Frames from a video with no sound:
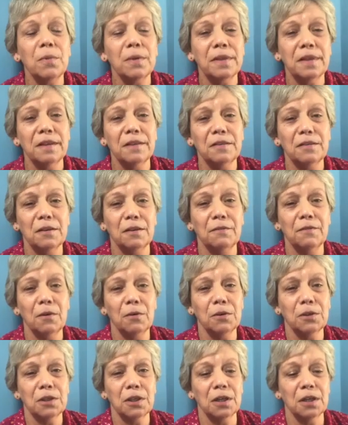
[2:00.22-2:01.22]
with this
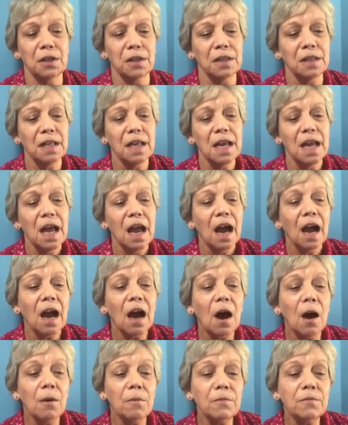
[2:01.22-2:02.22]
devotional
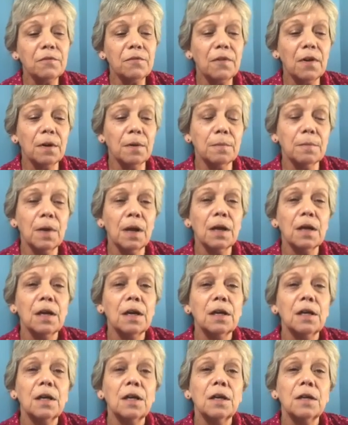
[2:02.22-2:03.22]
come from
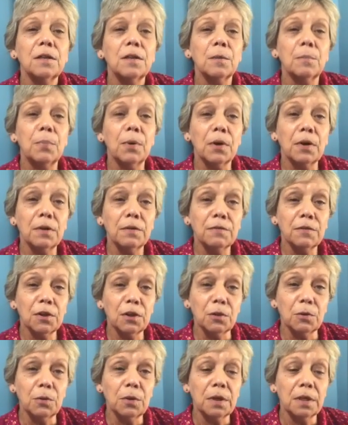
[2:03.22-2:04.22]
the book of
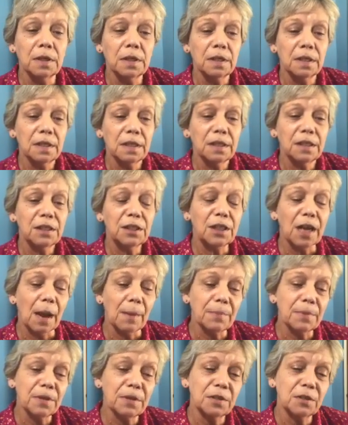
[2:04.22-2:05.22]
Luke,
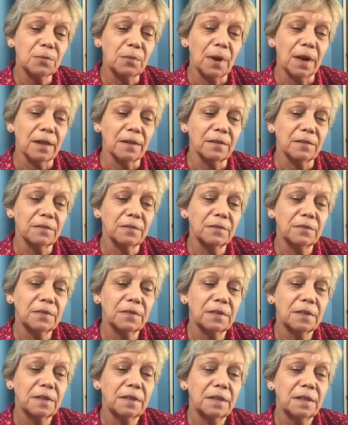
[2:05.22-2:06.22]
chapter 12,
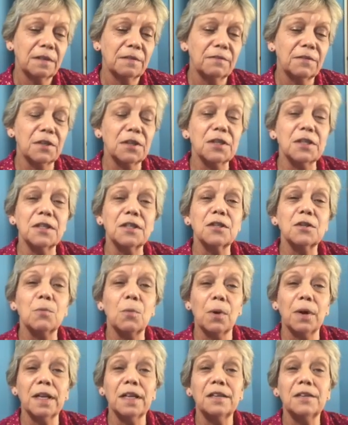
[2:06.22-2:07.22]
verses
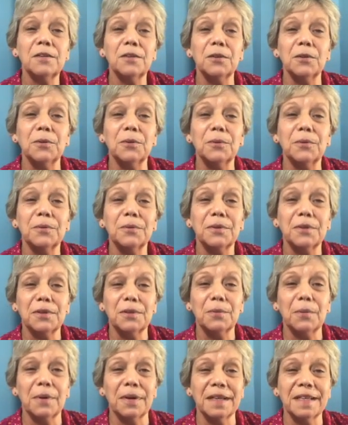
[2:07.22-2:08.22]
22 to
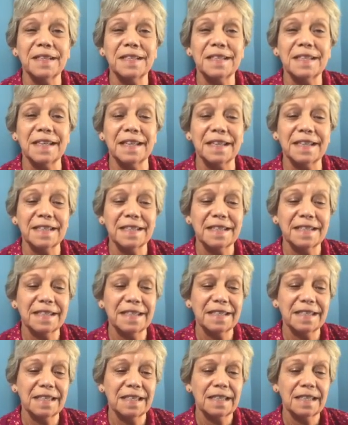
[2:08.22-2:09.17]
26.